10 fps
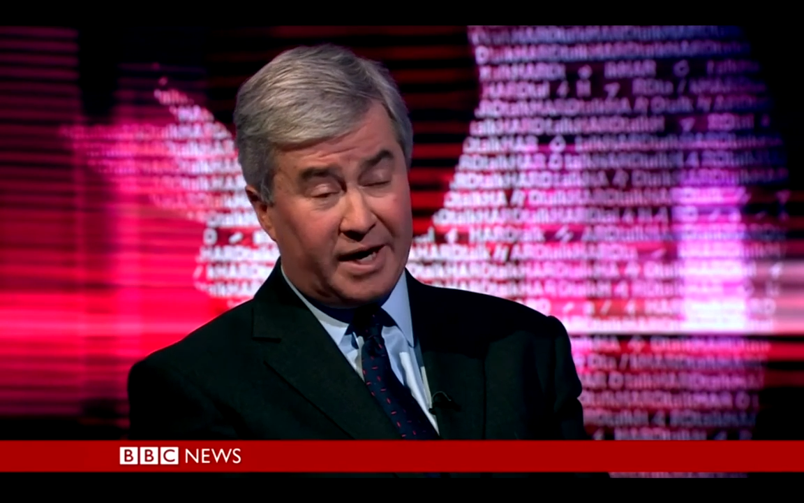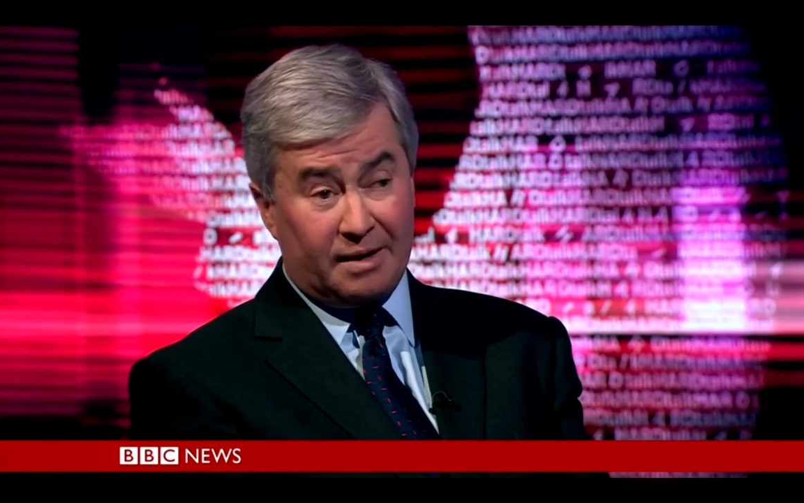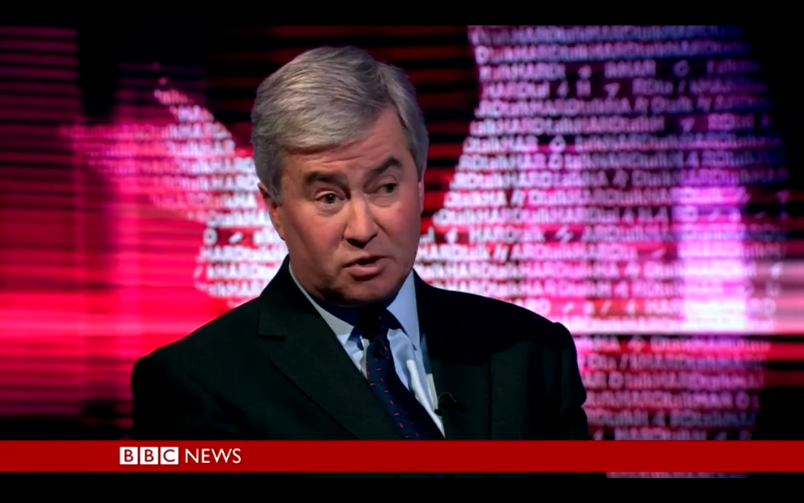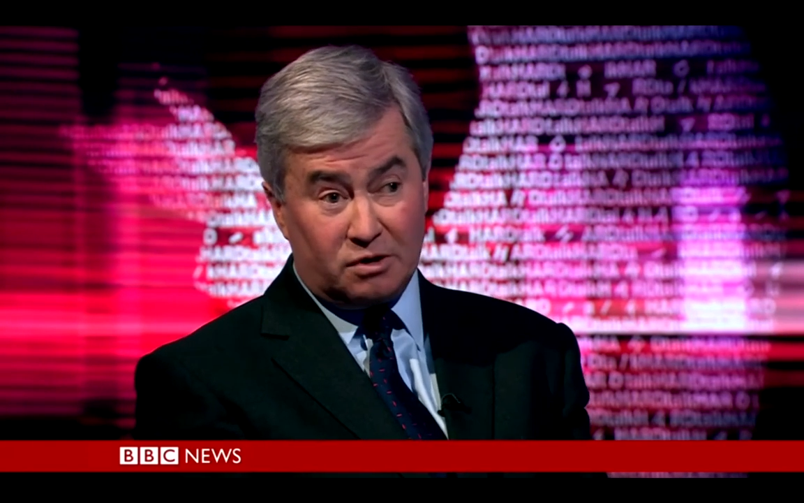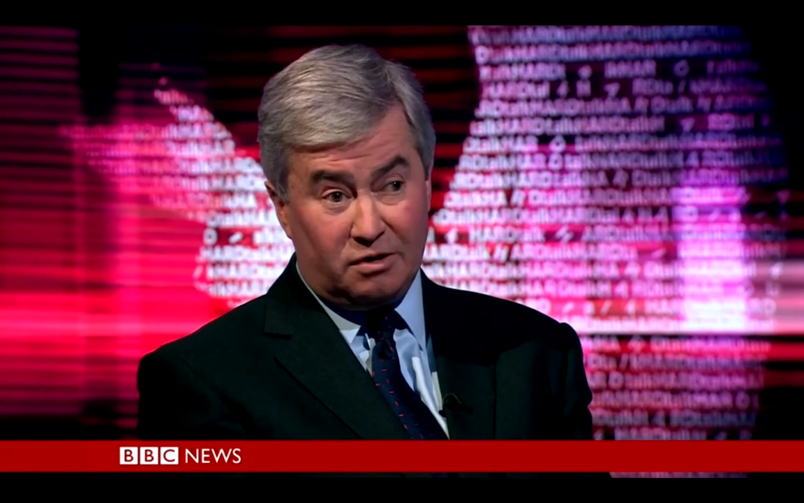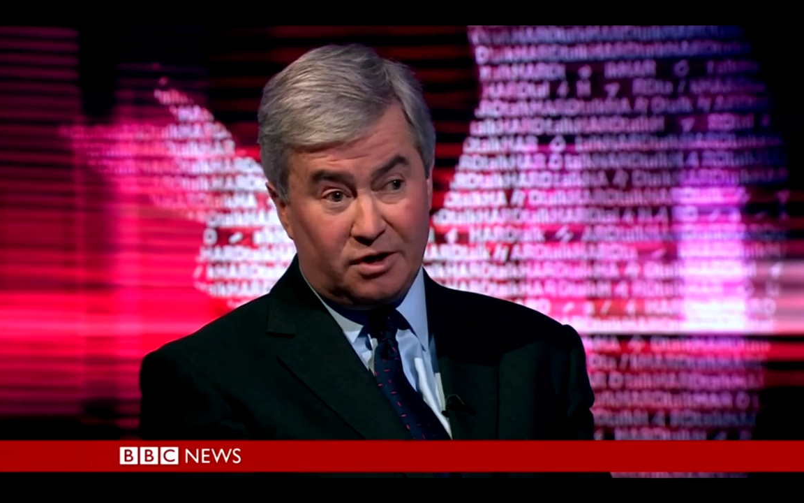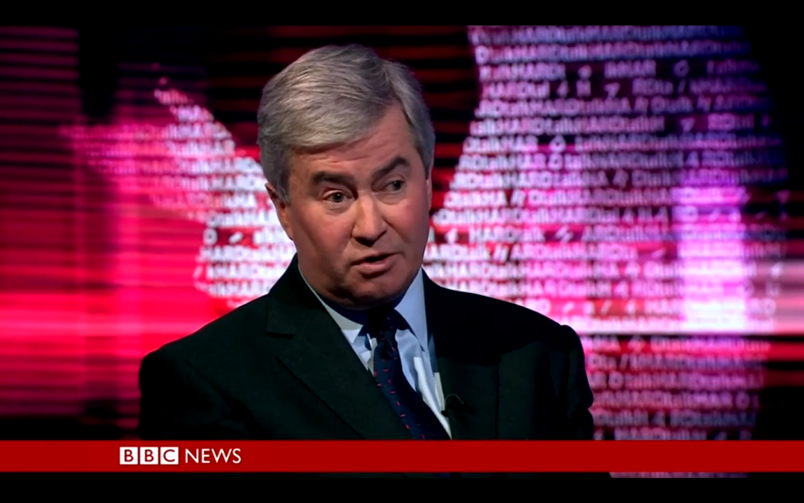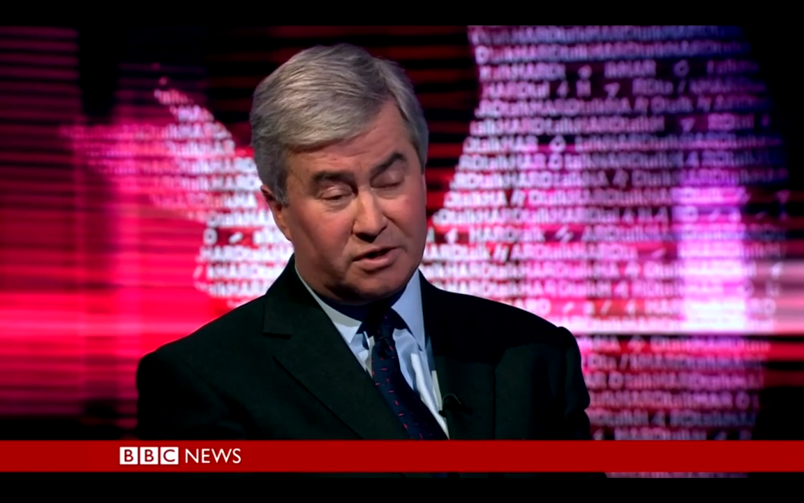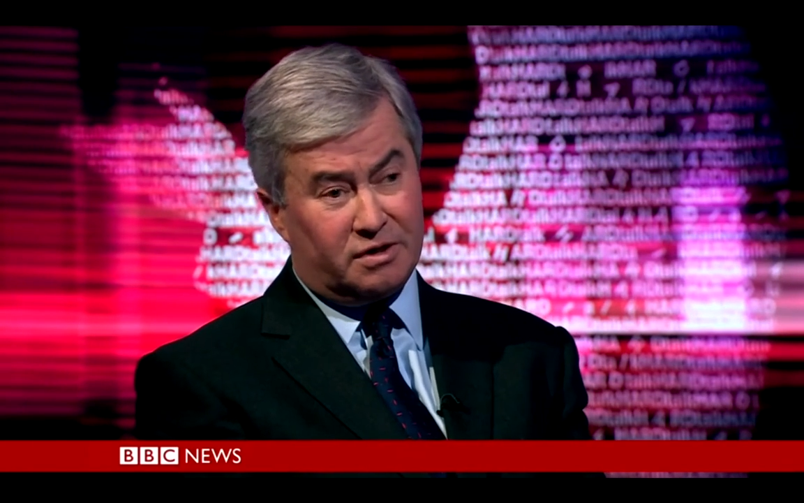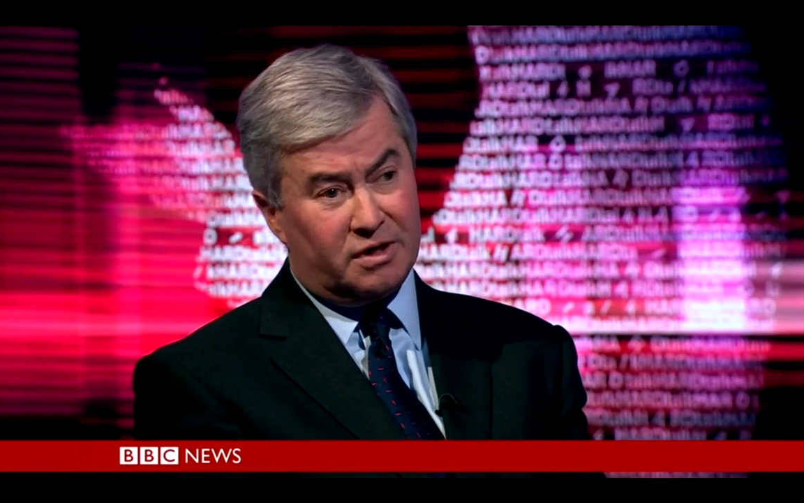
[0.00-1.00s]
and absolutely
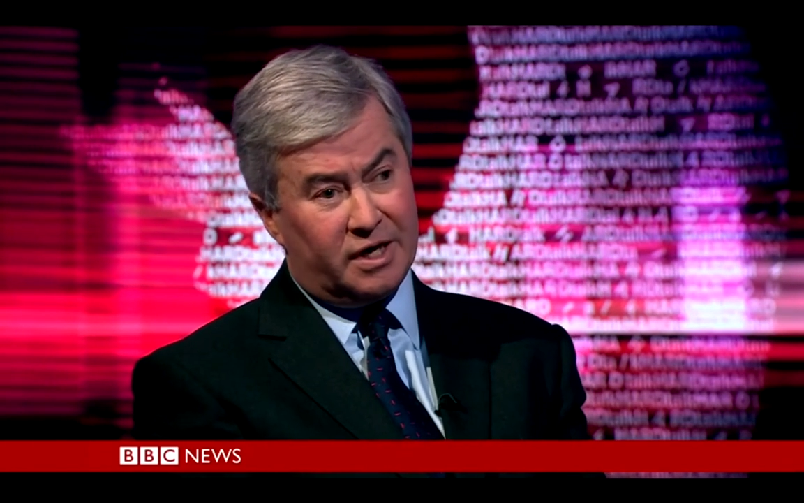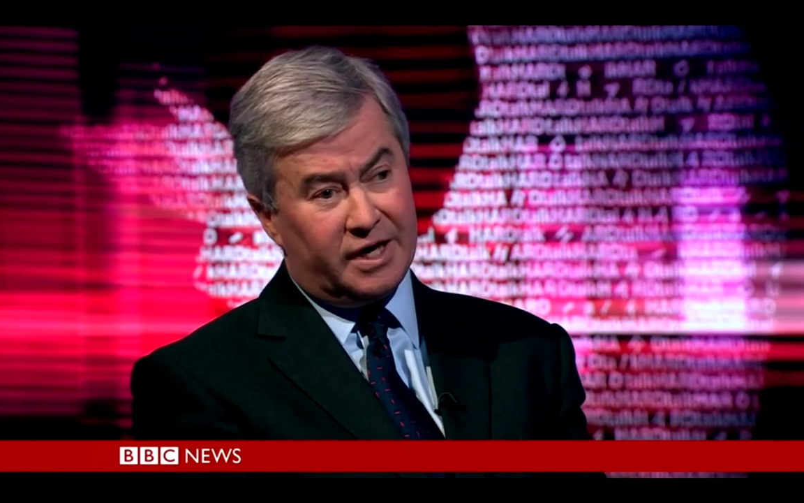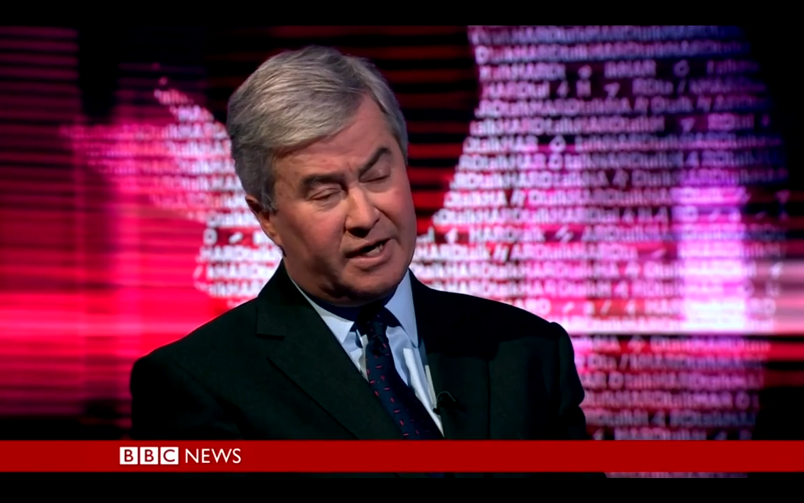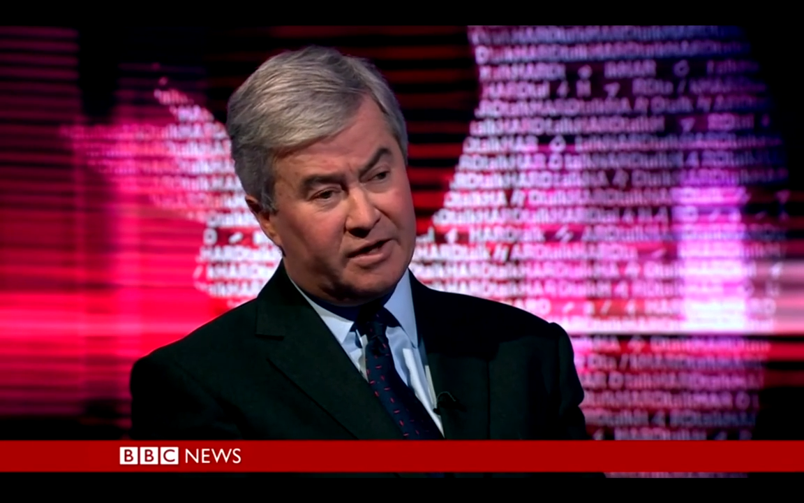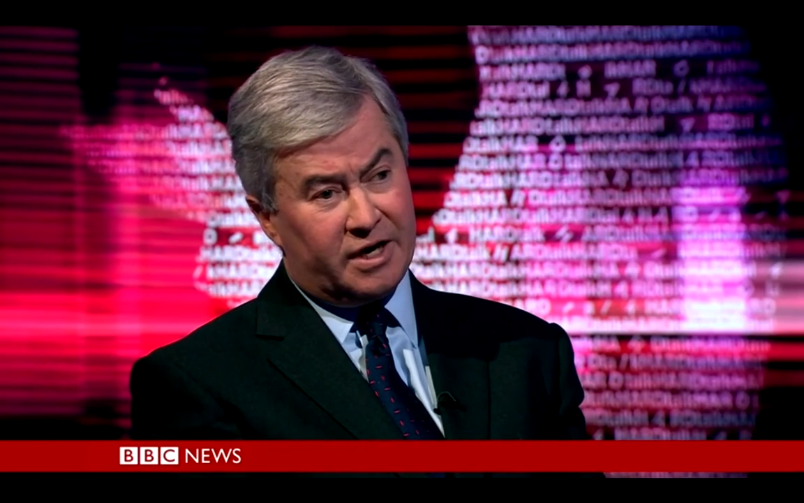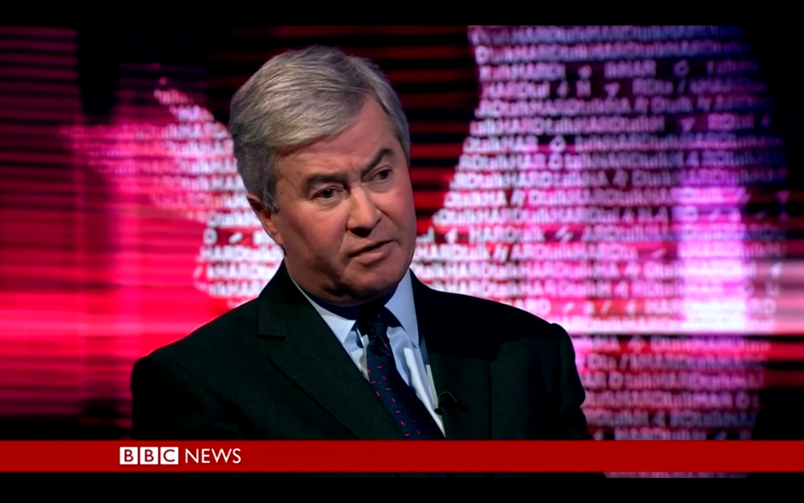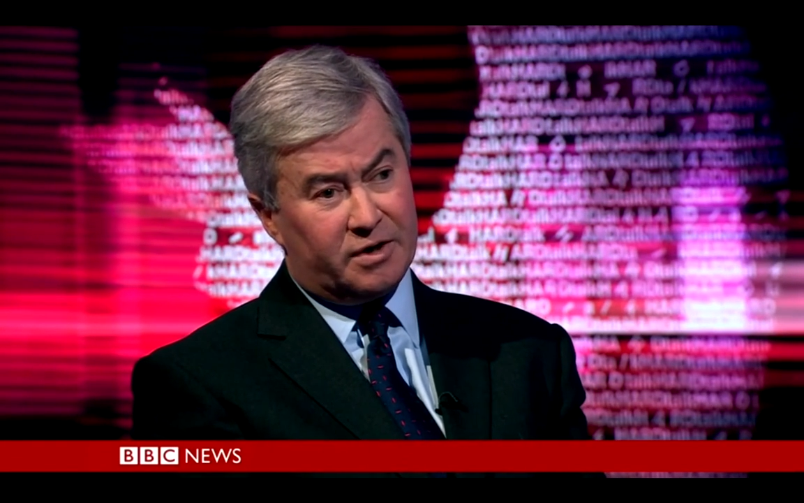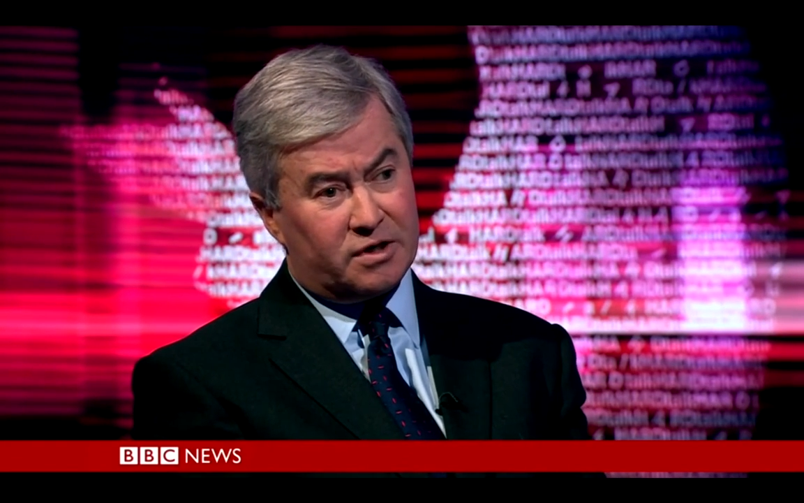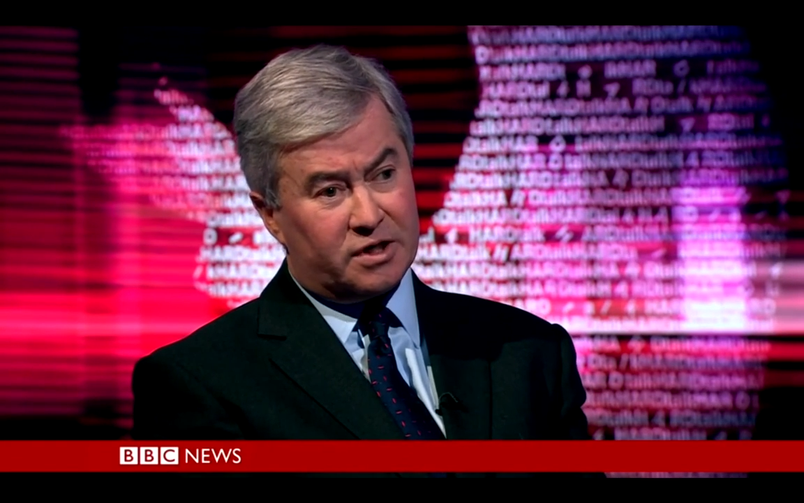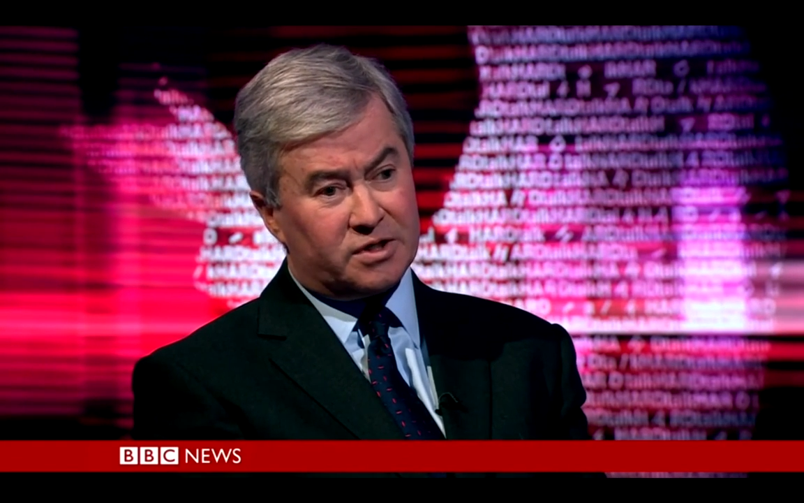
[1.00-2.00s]
not in their
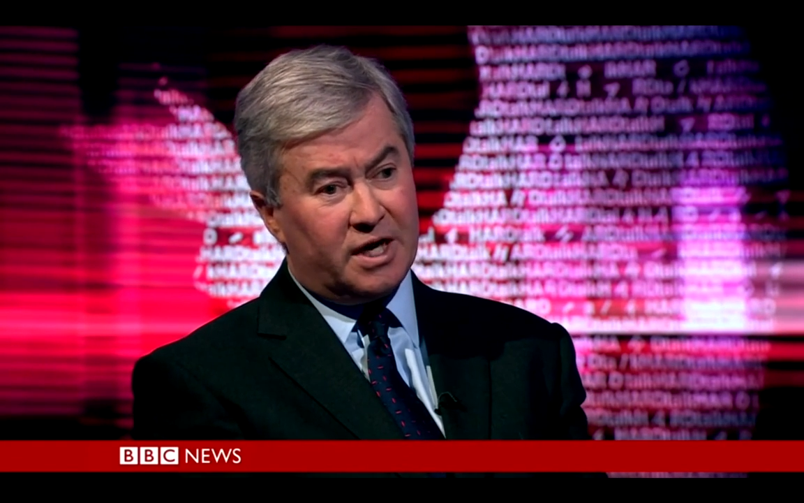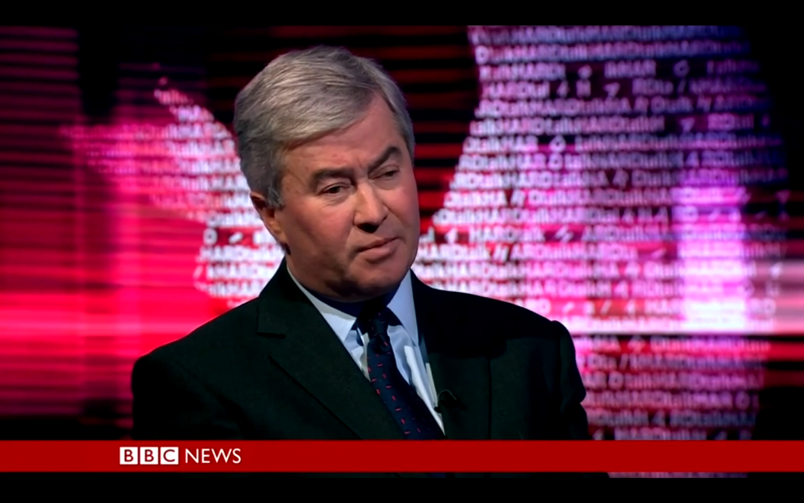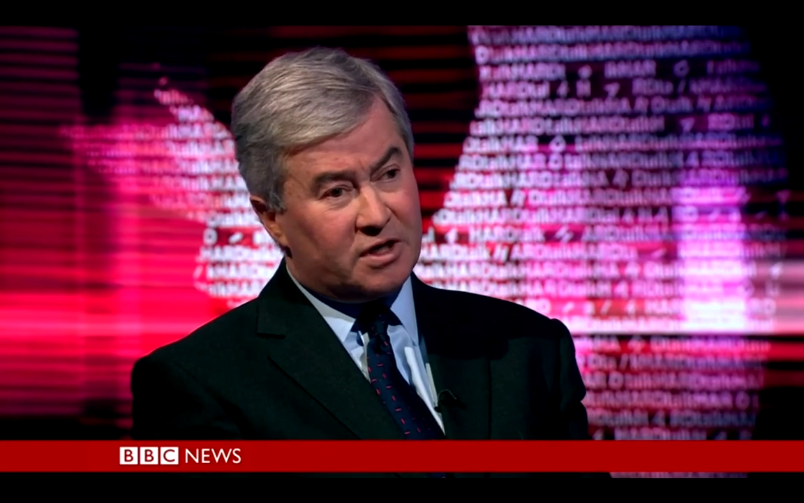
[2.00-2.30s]
interest.